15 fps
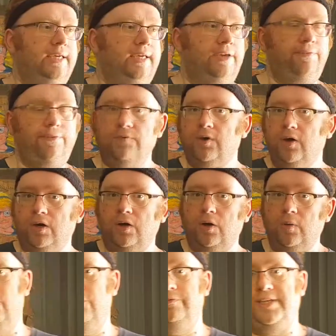If you've got an
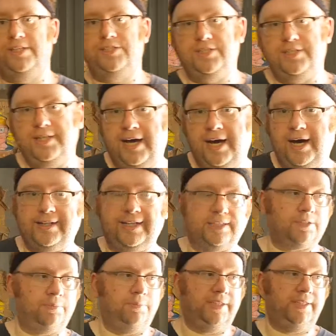old VCR that's
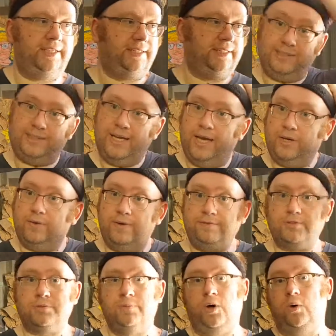completely dead, or even
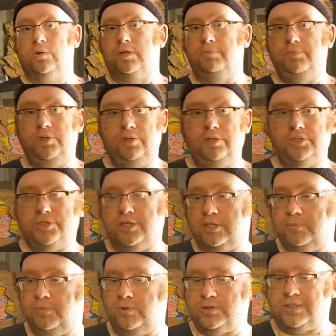some old computer circuit boards on